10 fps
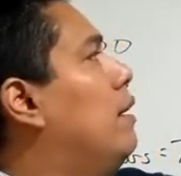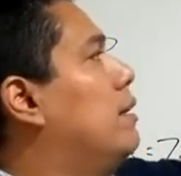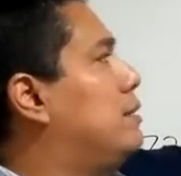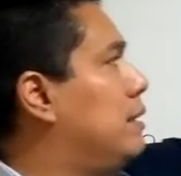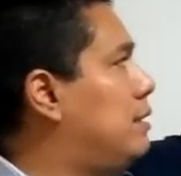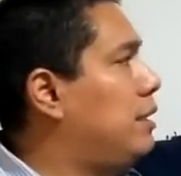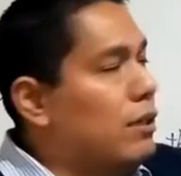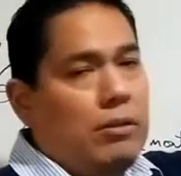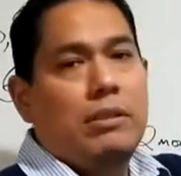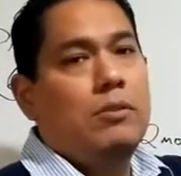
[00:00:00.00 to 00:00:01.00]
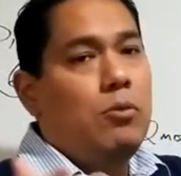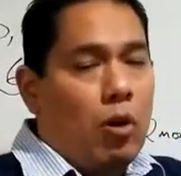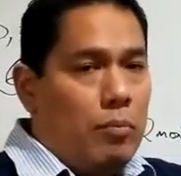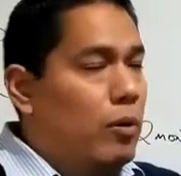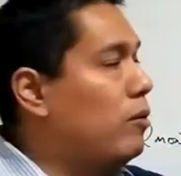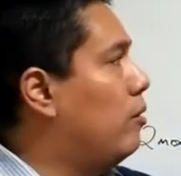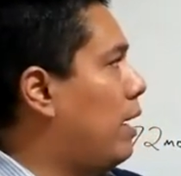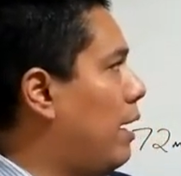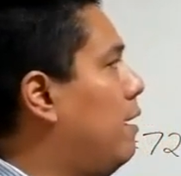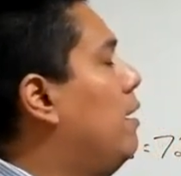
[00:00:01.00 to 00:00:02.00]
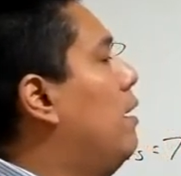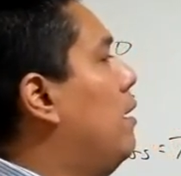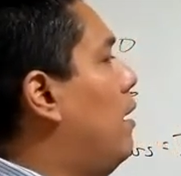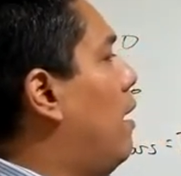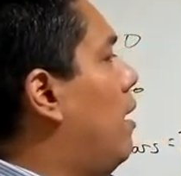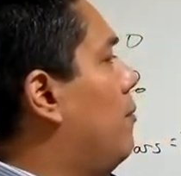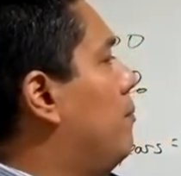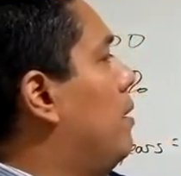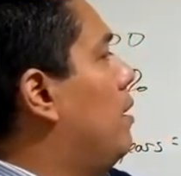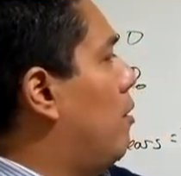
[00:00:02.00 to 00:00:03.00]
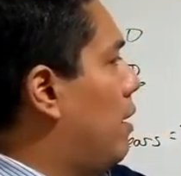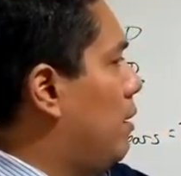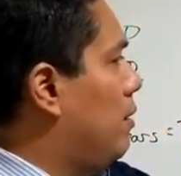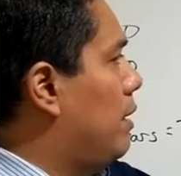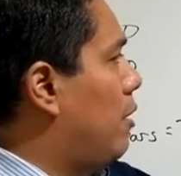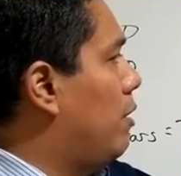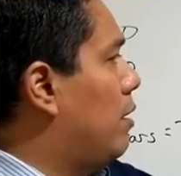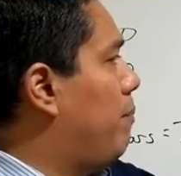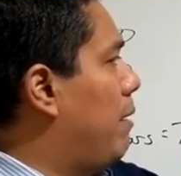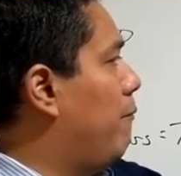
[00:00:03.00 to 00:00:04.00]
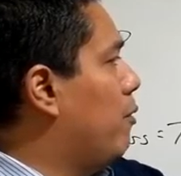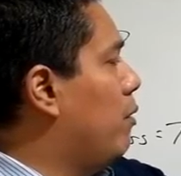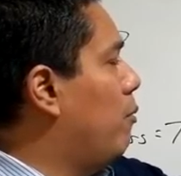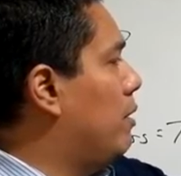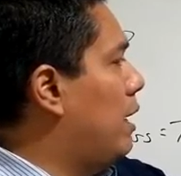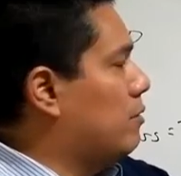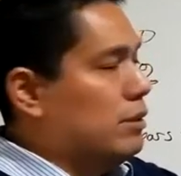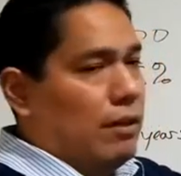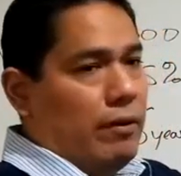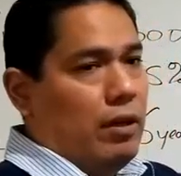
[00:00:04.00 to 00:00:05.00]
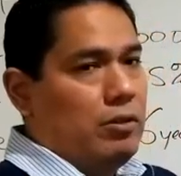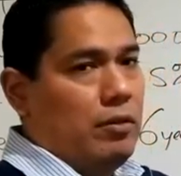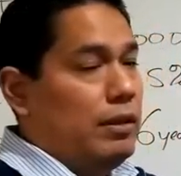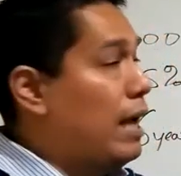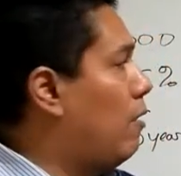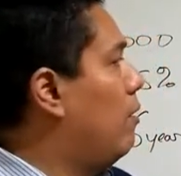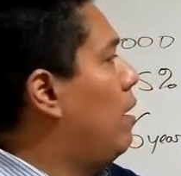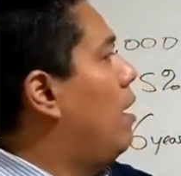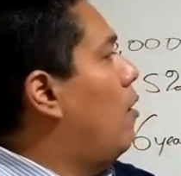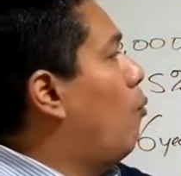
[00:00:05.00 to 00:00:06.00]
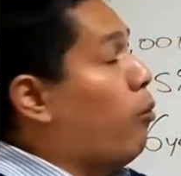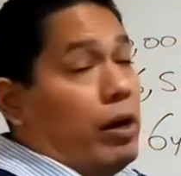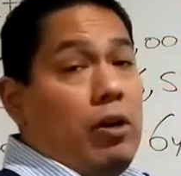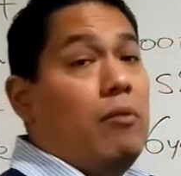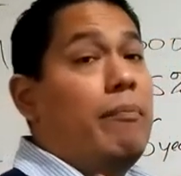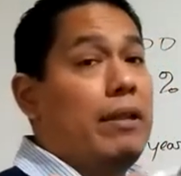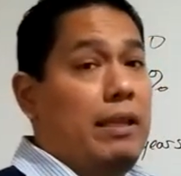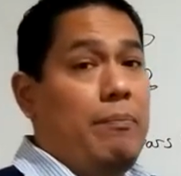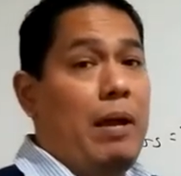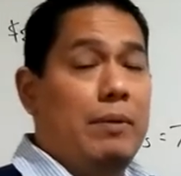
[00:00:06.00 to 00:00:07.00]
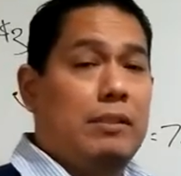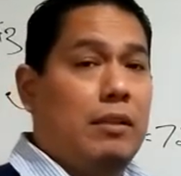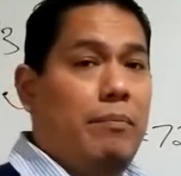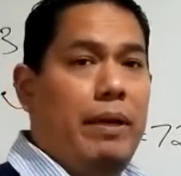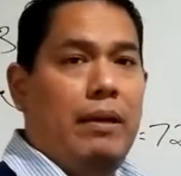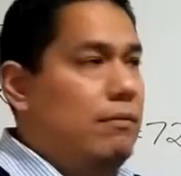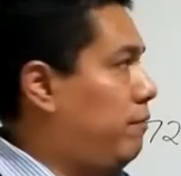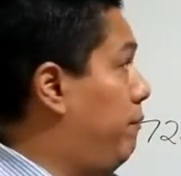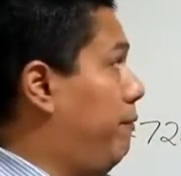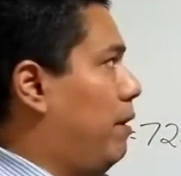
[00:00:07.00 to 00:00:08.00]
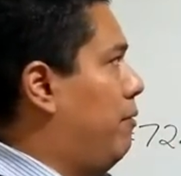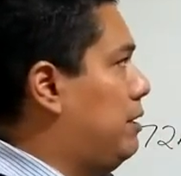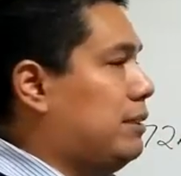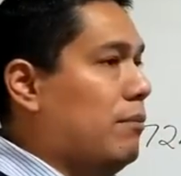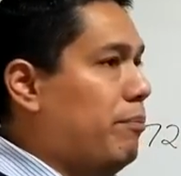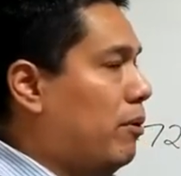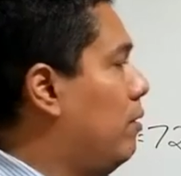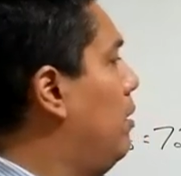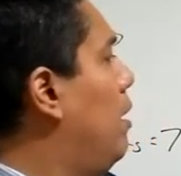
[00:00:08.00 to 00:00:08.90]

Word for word: Six years is normal, okay? Um, all right, now you gotta pay 41,700. Now, what are your monthly payments going to be? Very simple.